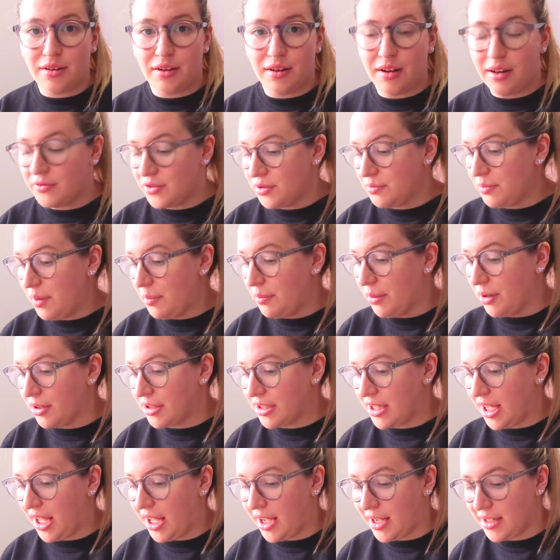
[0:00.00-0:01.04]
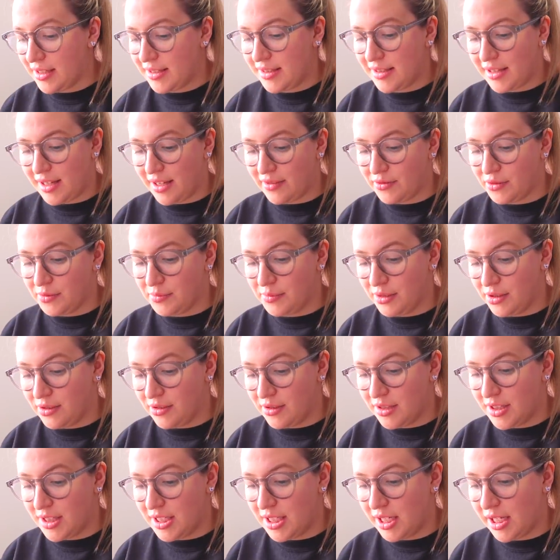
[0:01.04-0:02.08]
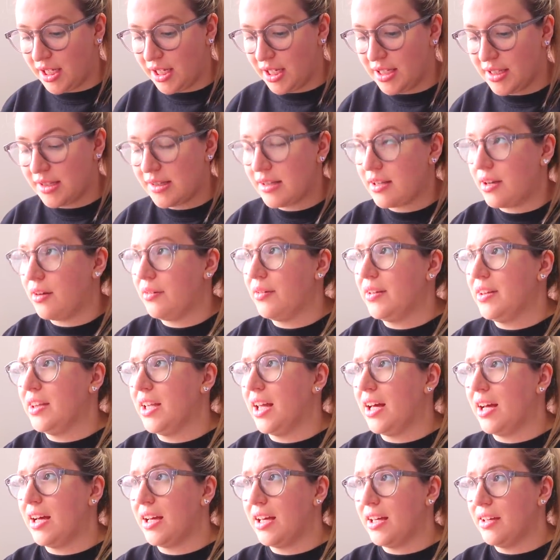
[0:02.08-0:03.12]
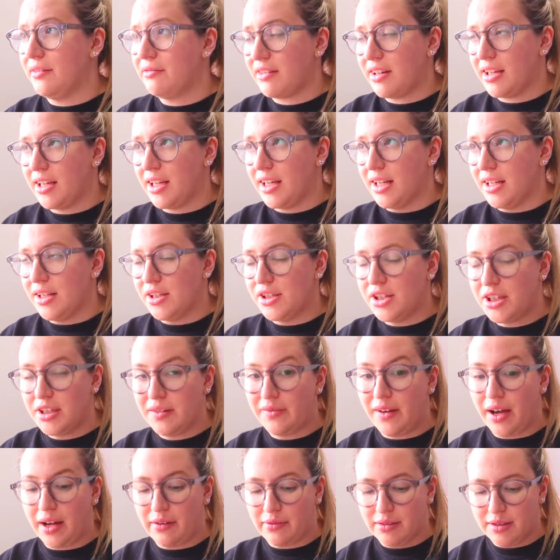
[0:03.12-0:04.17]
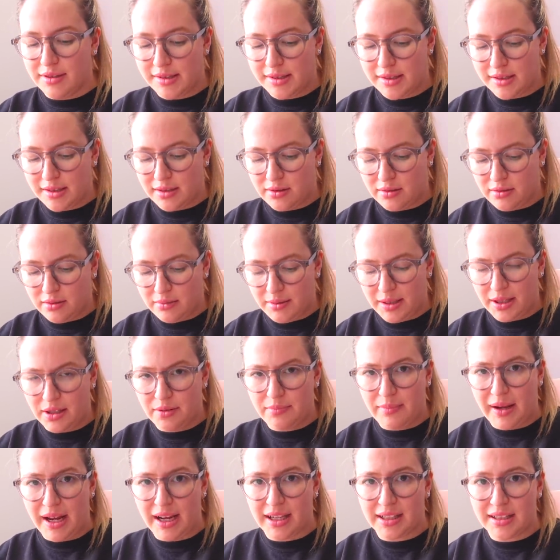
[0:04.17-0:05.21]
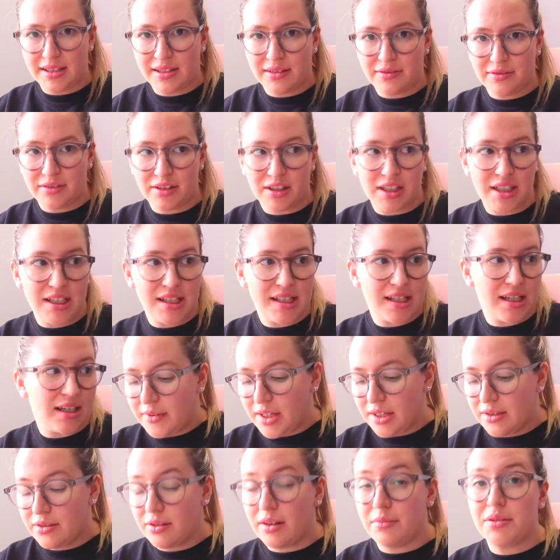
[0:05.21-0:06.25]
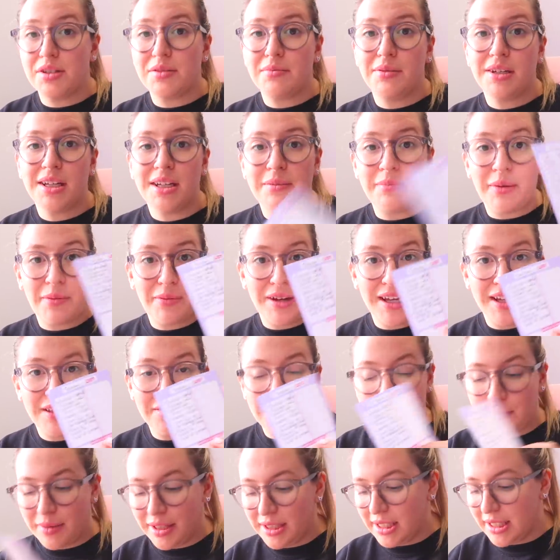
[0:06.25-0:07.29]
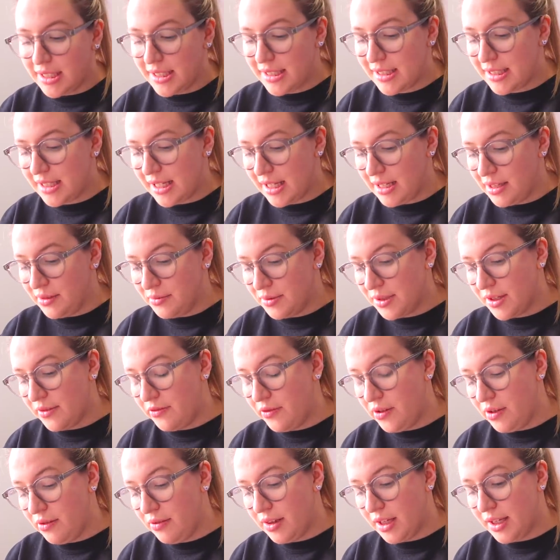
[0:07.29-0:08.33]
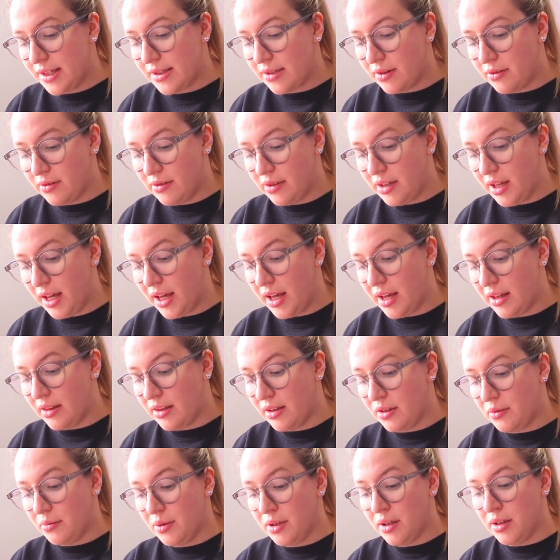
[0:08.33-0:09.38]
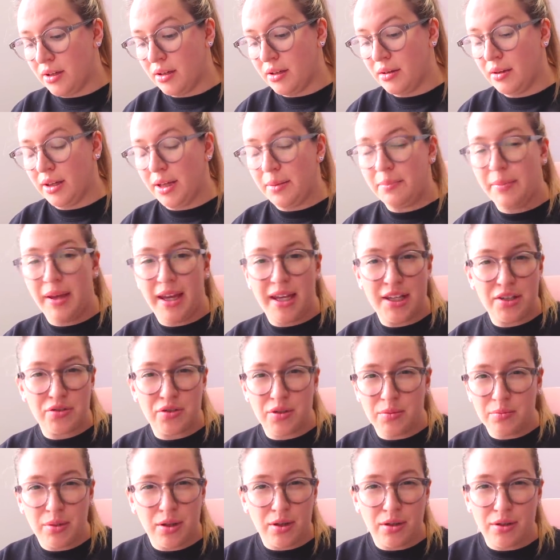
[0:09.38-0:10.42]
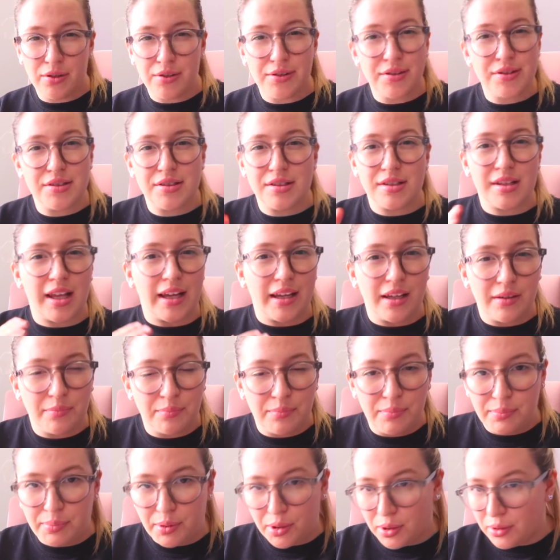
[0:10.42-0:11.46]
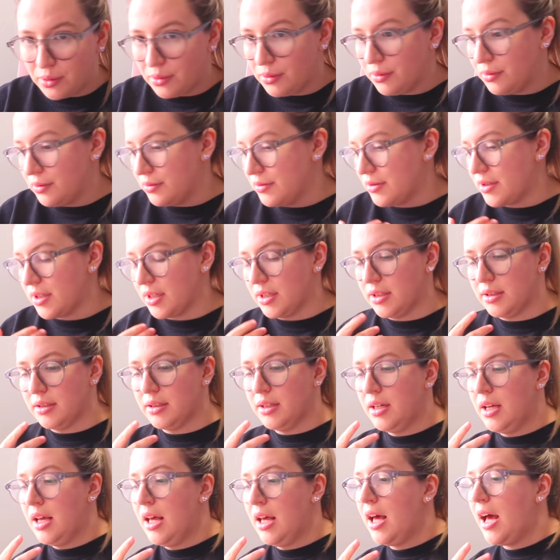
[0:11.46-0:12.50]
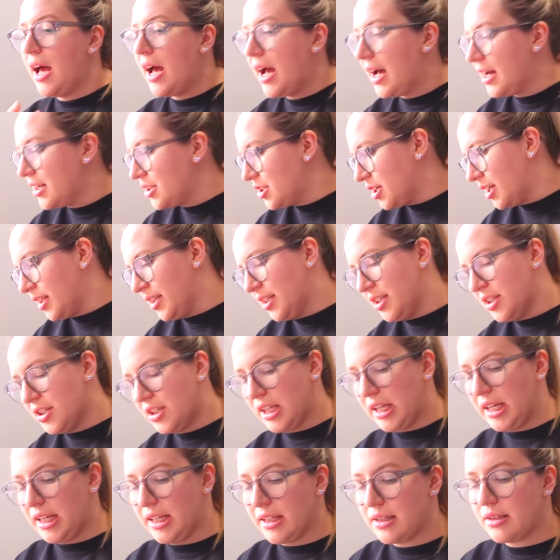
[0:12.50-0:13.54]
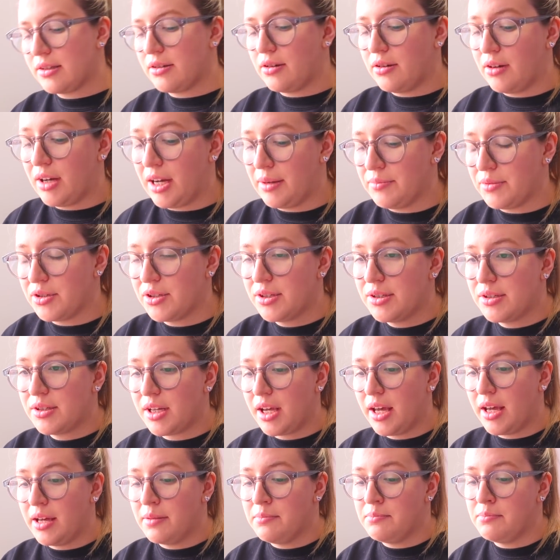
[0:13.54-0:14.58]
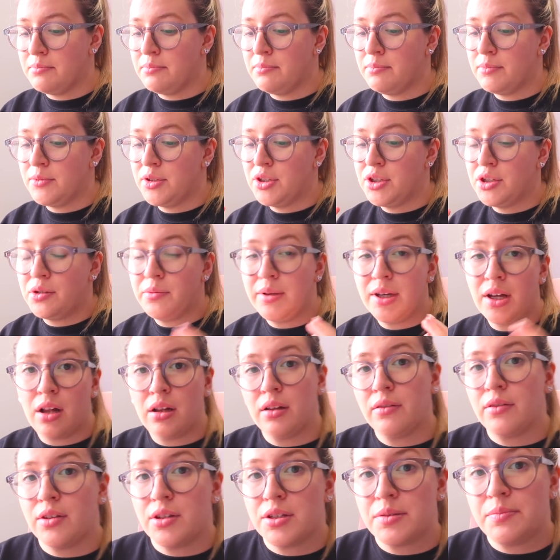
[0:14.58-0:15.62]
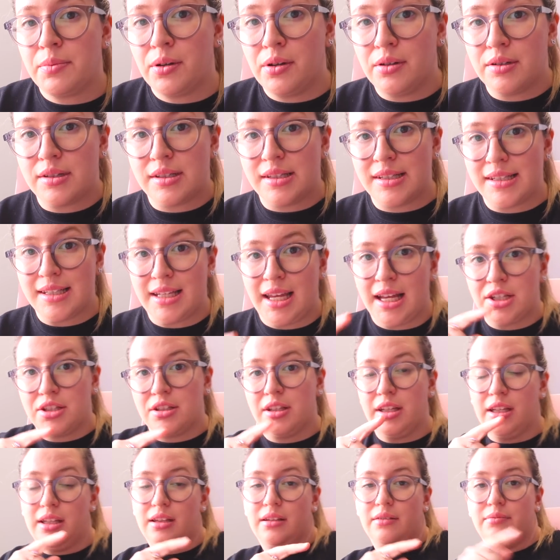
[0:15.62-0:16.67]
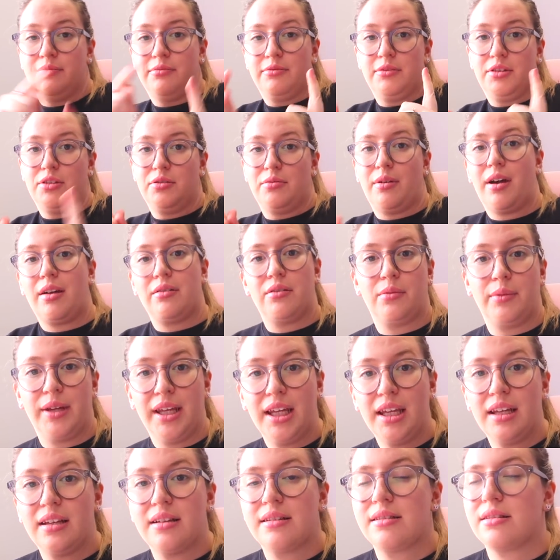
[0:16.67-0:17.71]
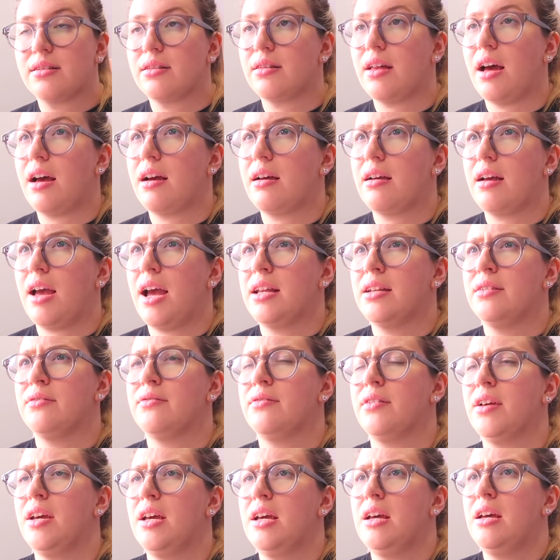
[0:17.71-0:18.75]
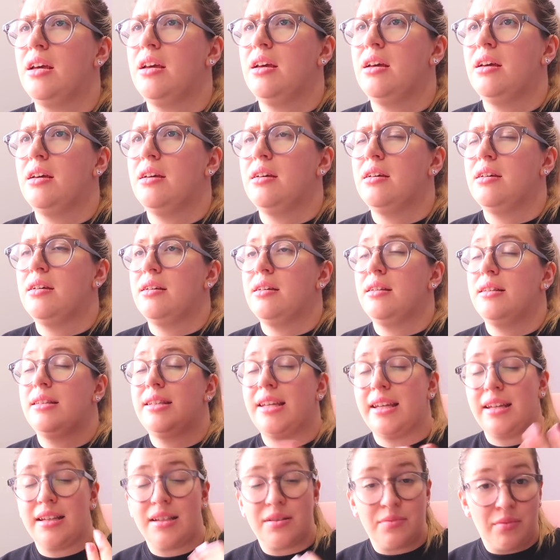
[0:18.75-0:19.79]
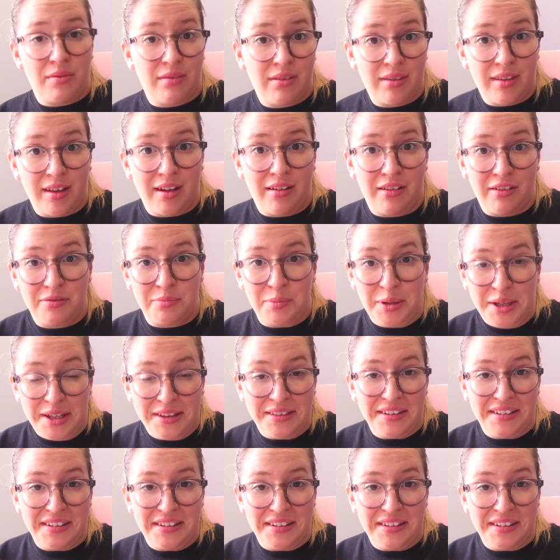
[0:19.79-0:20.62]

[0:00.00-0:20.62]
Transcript: I've done my podcast, I've uploaded it, it's going live in two hours. Oh my God, my hands are freezing. So I'm just working my way through my list and there was a few things on there that were like Patreon posts, like polls and art challenge things so I'm just um, doing all of those posts and scheduling them throughout the week so that kind of takes one thing off me